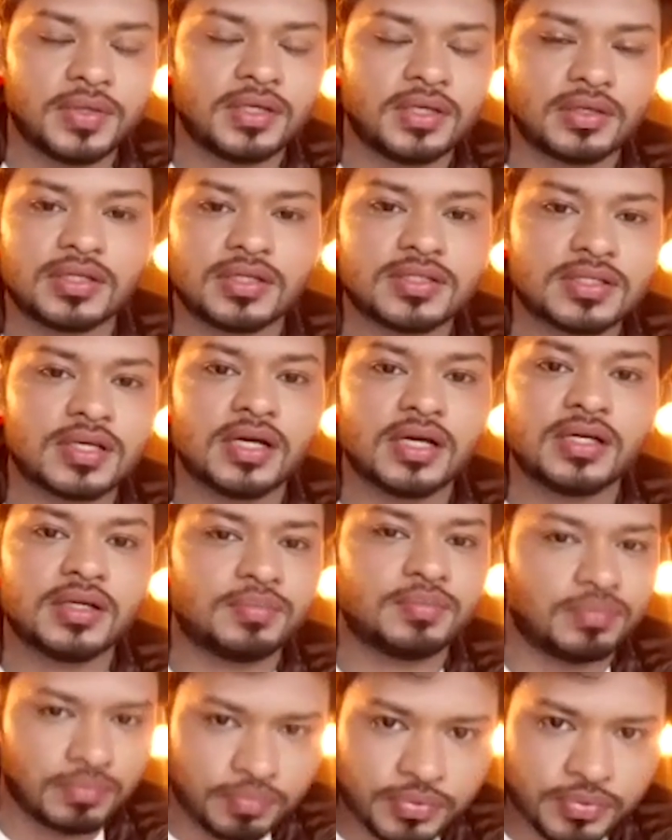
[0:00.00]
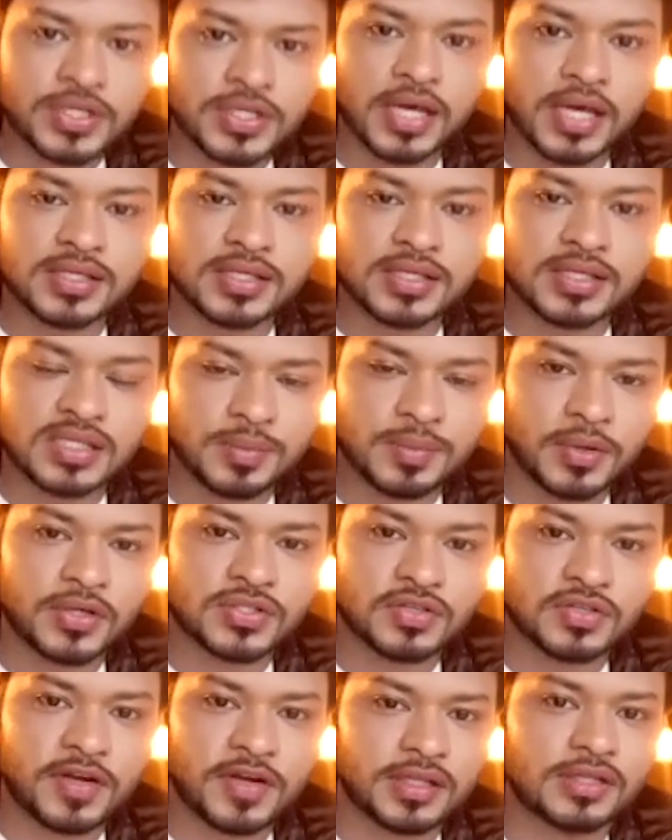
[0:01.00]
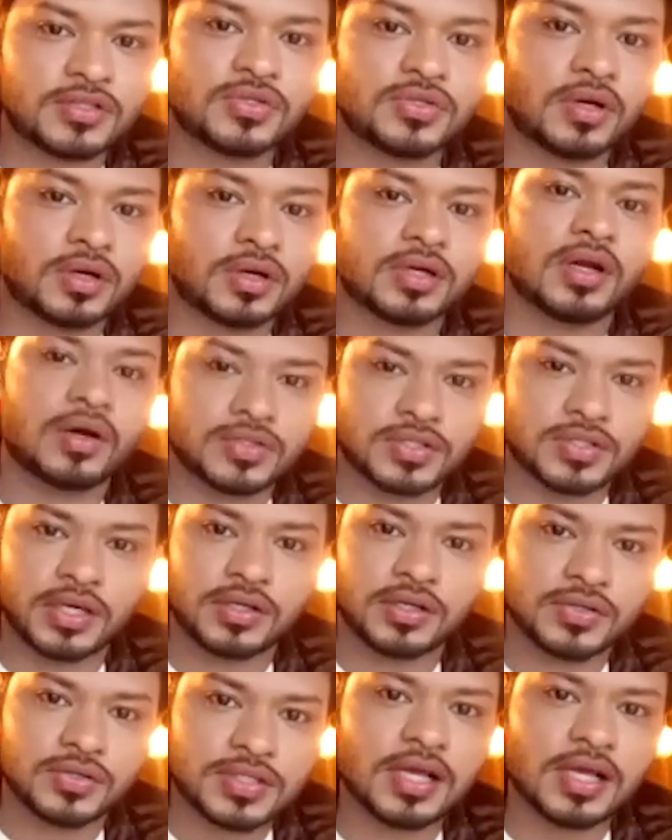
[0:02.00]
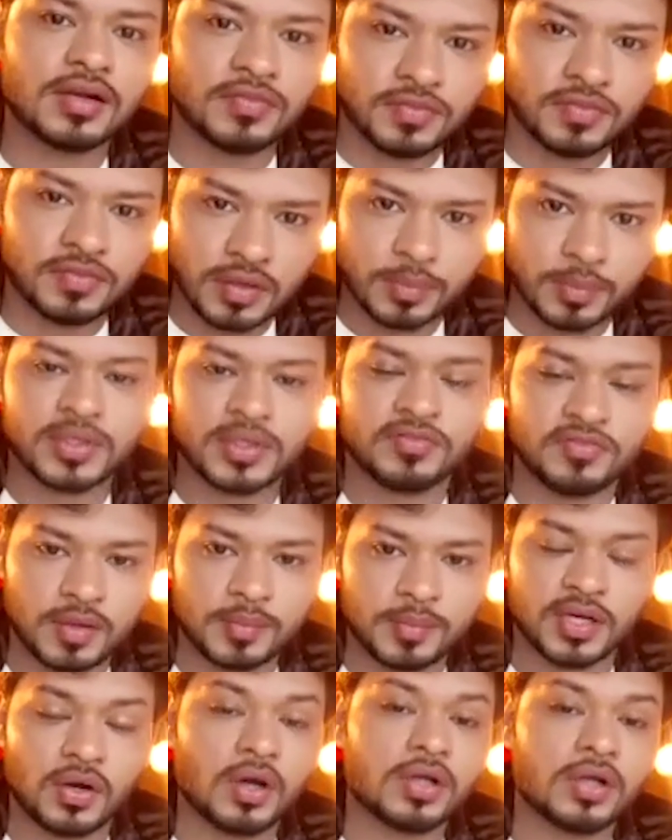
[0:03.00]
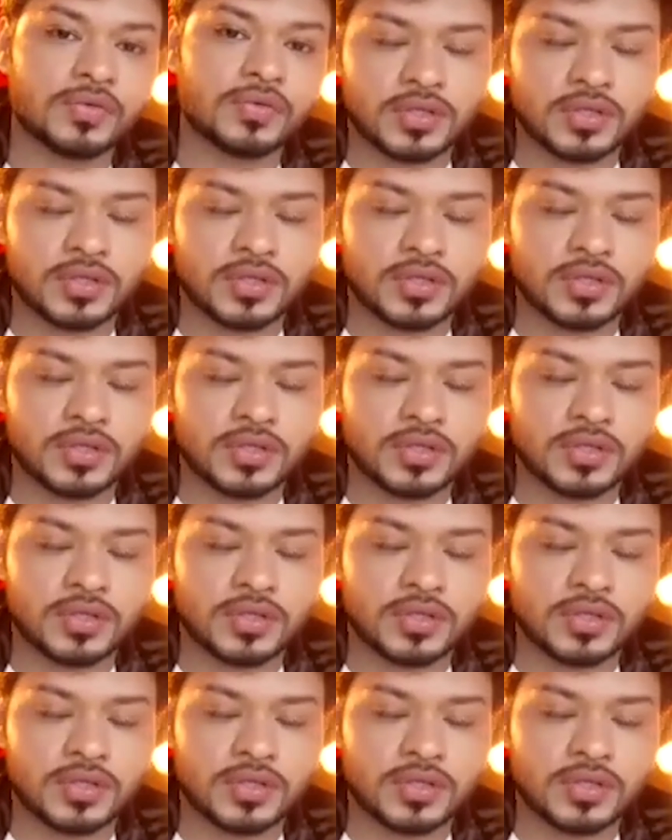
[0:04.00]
Concerned precisely because the fact that you are an outsider yourself. I mean, if I may call you.